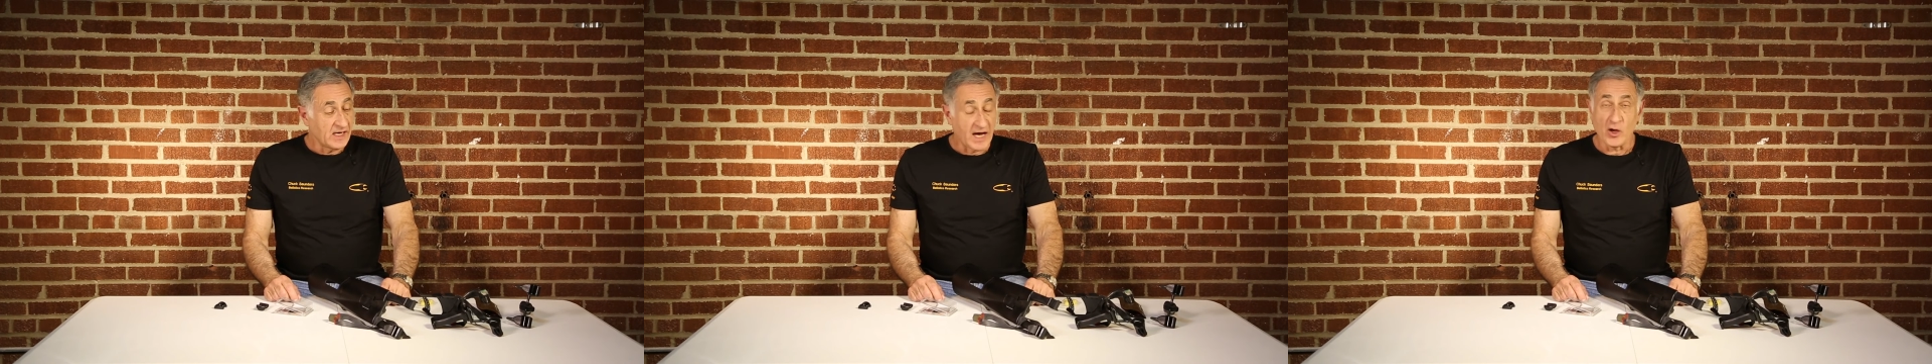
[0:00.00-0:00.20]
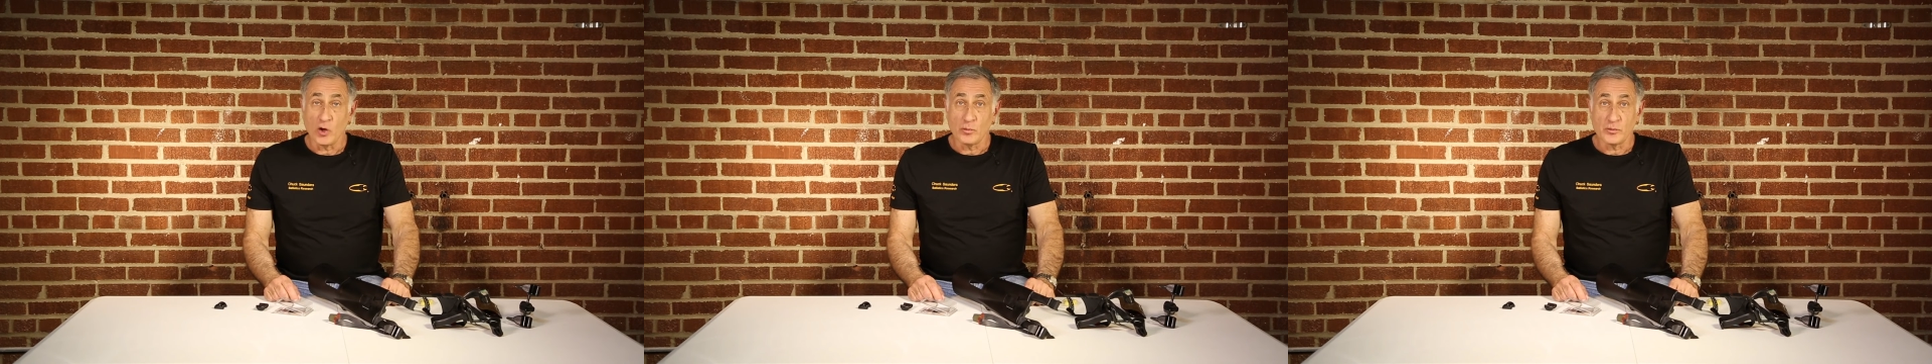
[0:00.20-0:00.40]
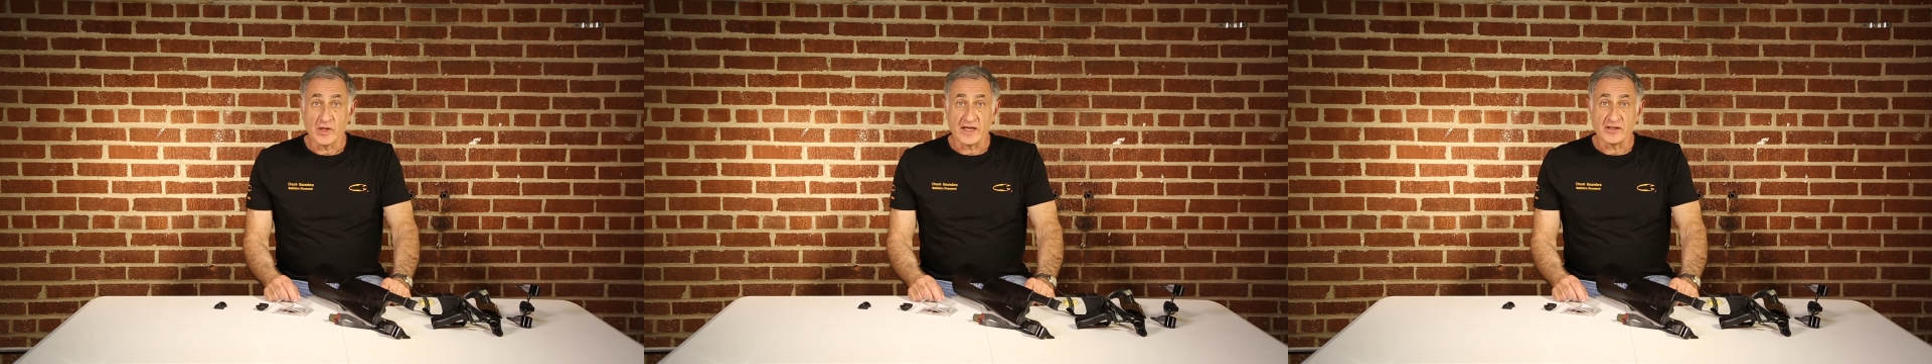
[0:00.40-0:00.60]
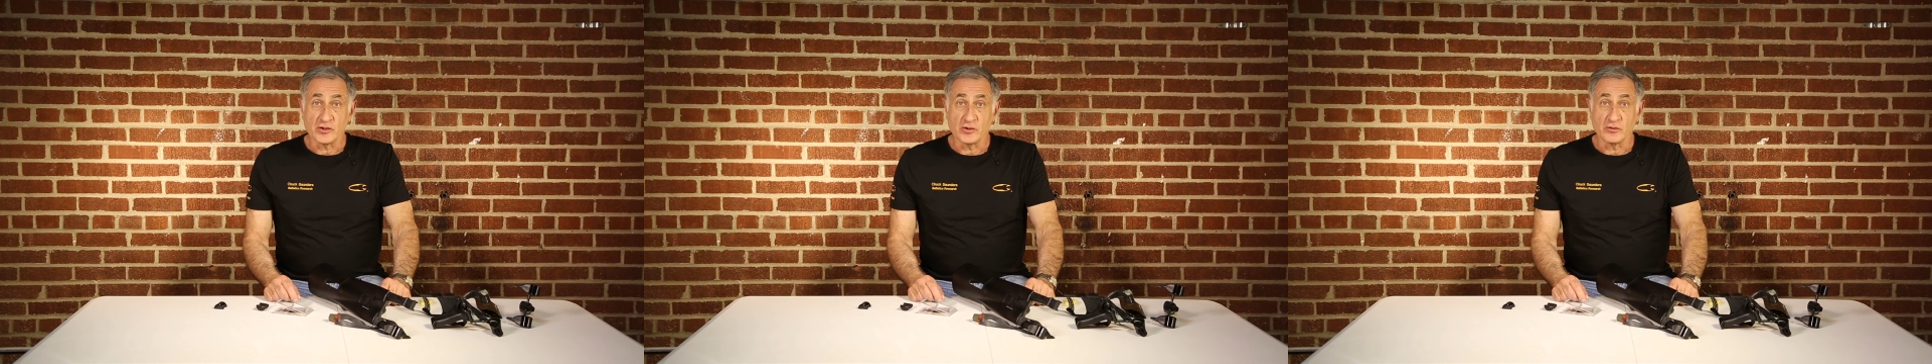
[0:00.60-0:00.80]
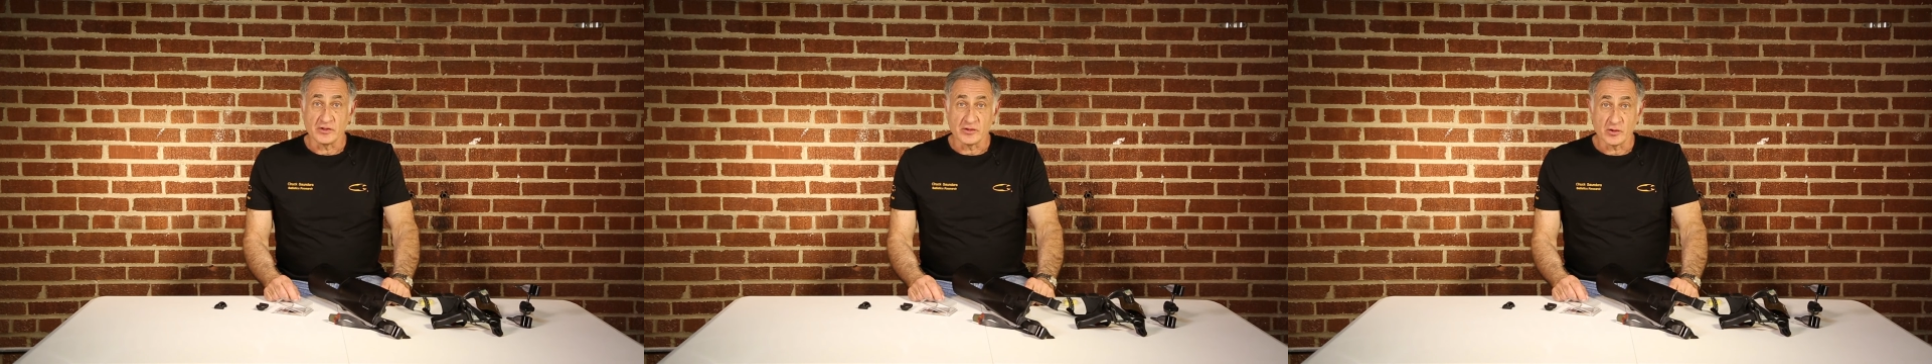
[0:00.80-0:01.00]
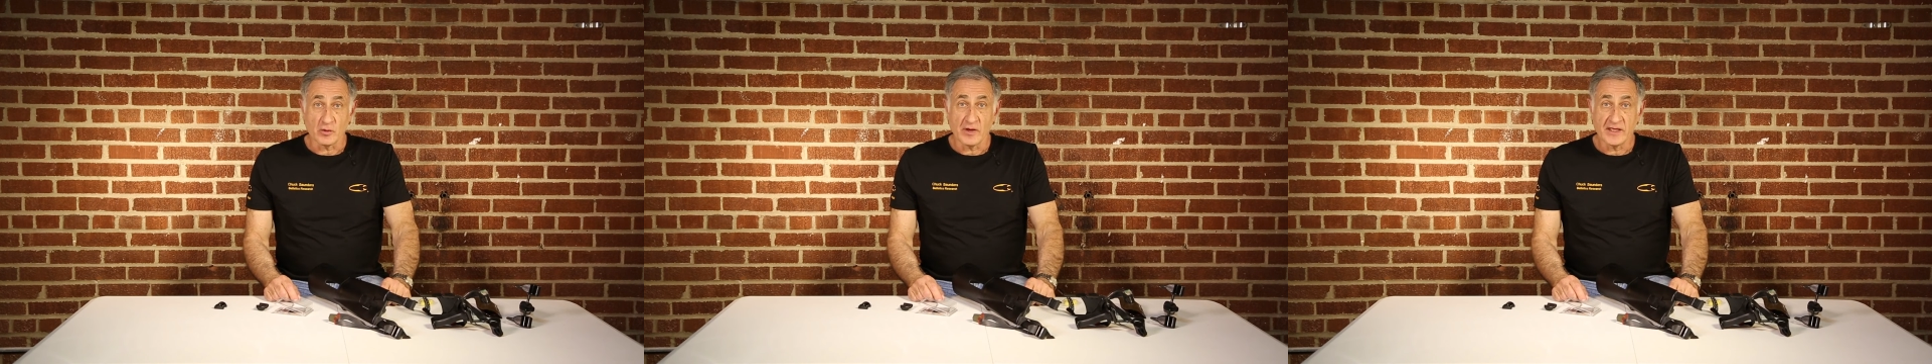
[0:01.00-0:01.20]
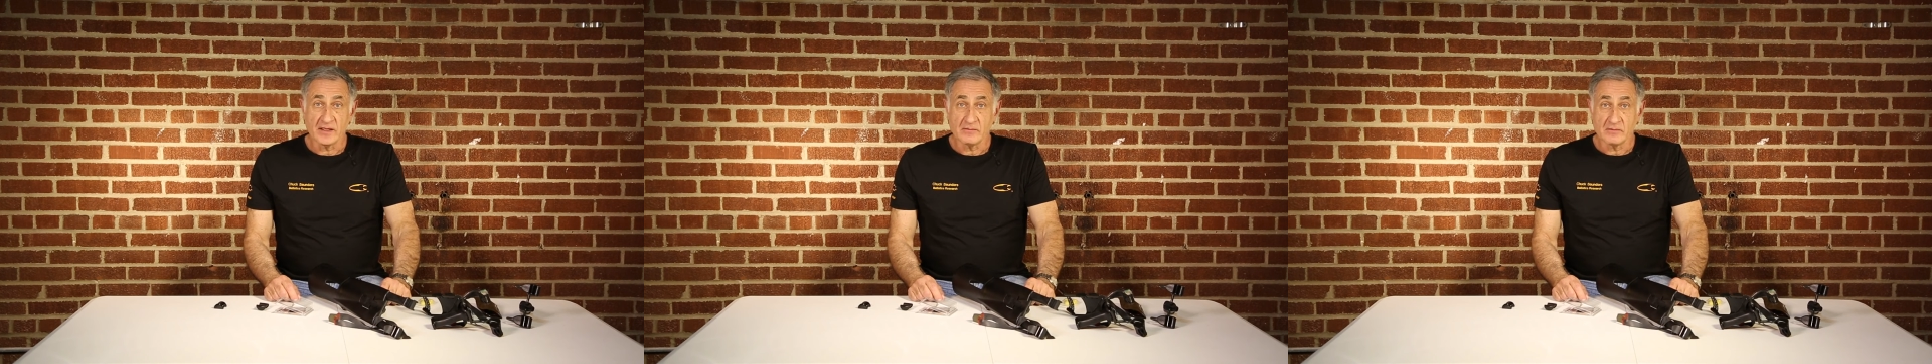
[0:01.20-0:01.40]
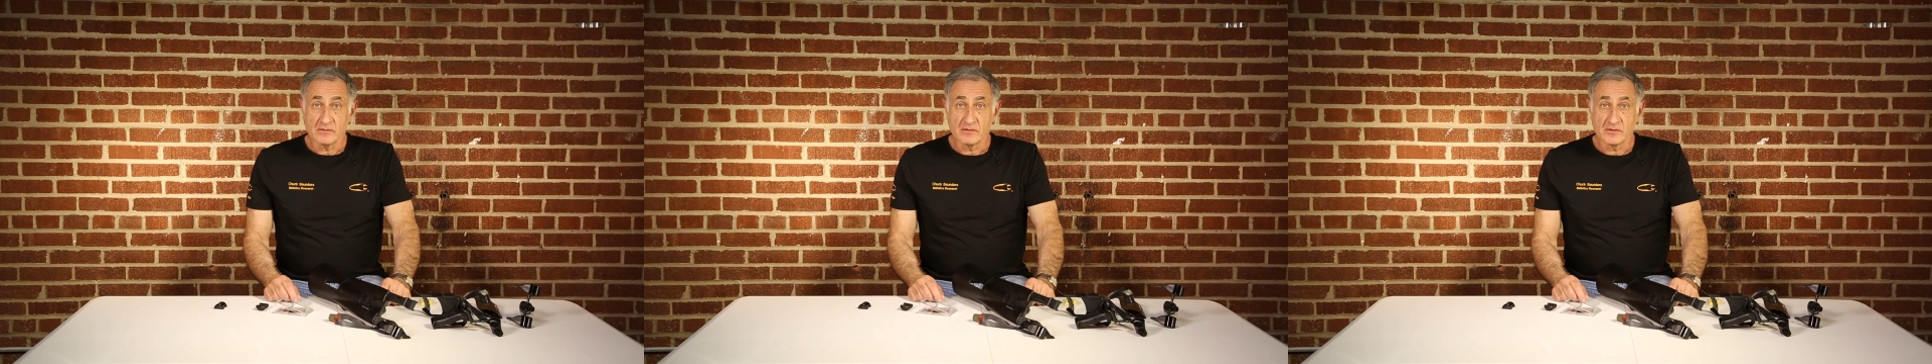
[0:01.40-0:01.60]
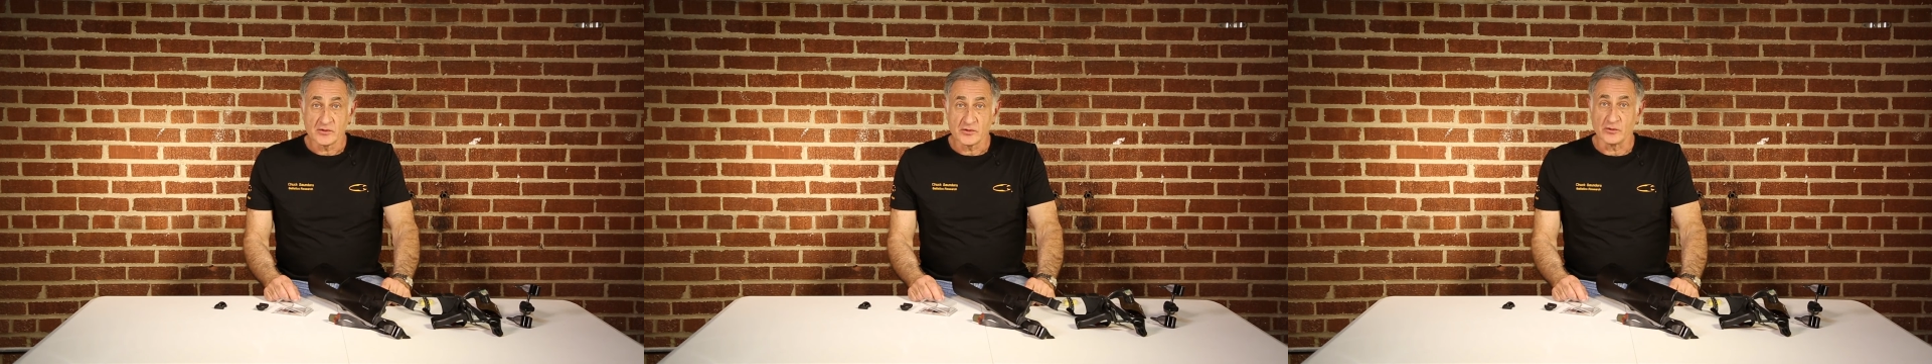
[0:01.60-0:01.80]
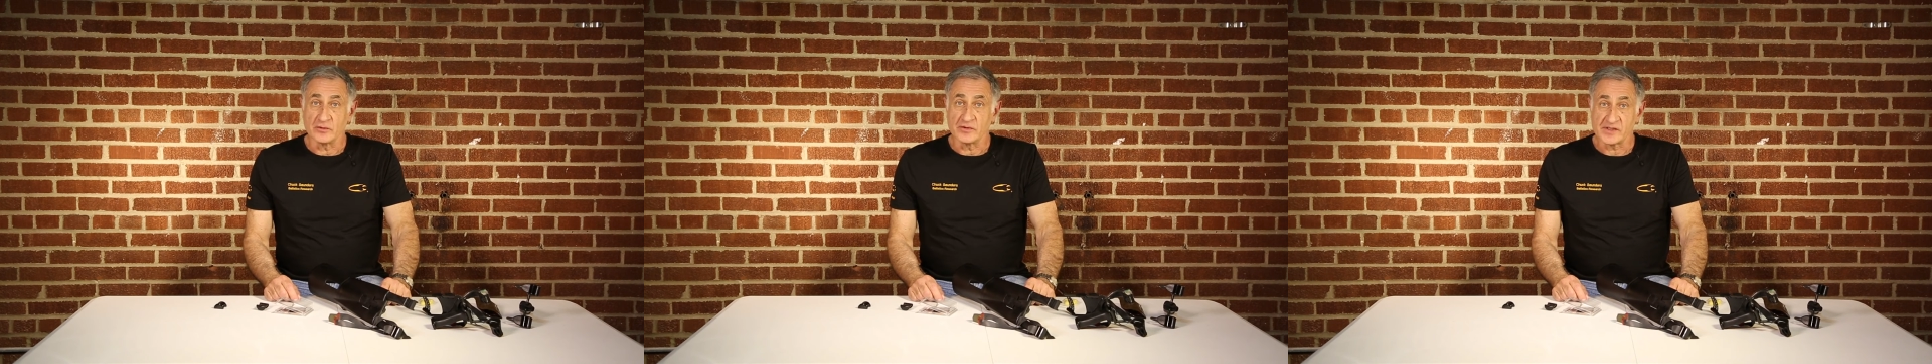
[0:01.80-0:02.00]
I hope that you enjoy it.
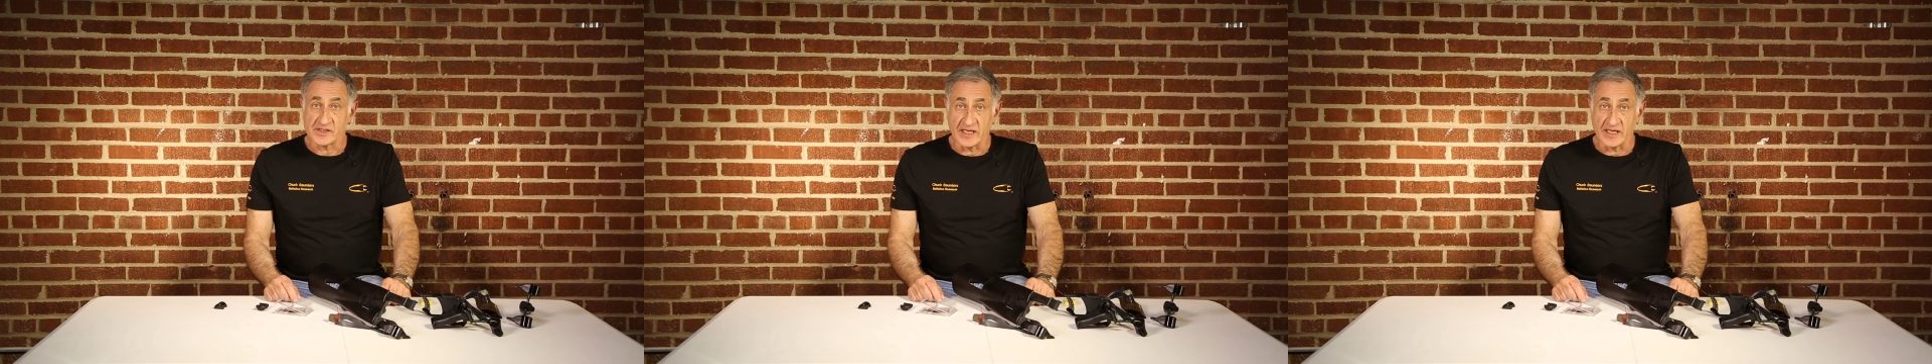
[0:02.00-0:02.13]
Shoot